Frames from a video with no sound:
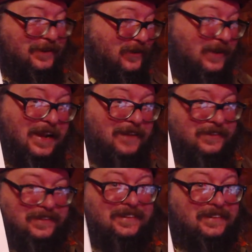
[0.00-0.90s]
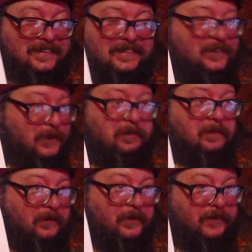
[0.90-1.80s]
have to see the stupid
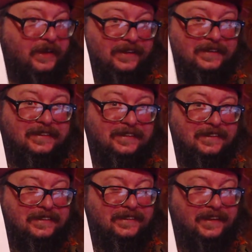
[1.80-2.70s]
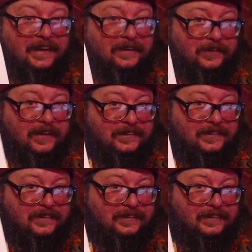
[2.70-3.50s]
movie to get invested.